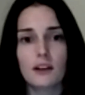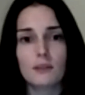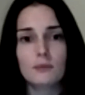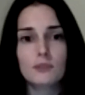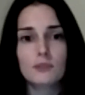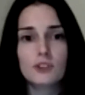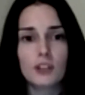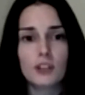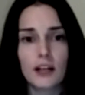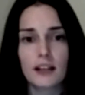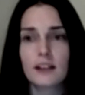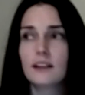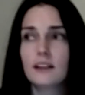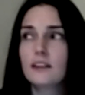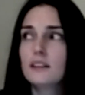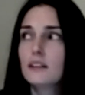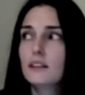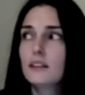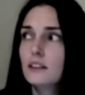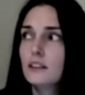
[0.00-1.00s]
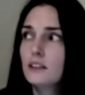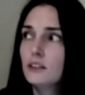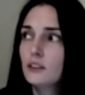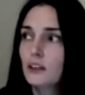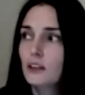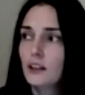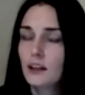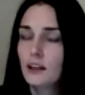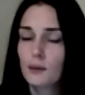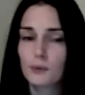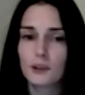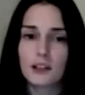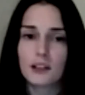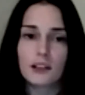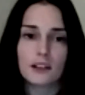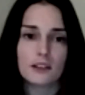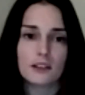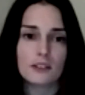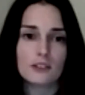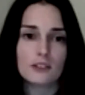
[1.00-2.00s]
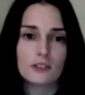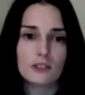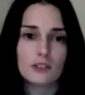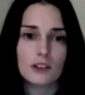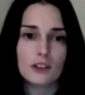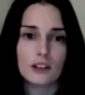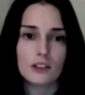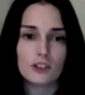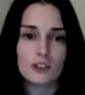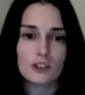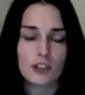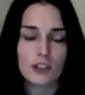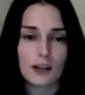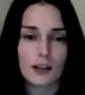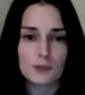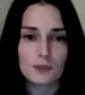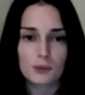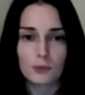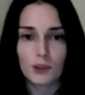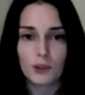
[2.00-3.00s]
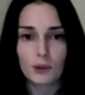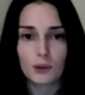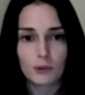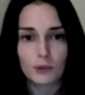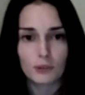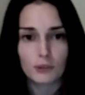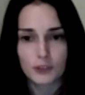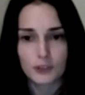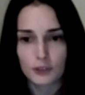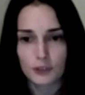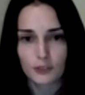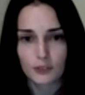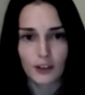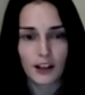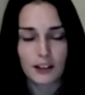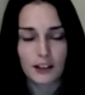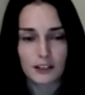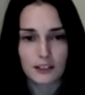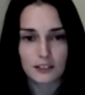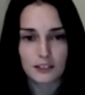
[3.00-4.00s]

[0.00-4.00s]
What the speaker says: Jack and Emily and James, and we all sort of had a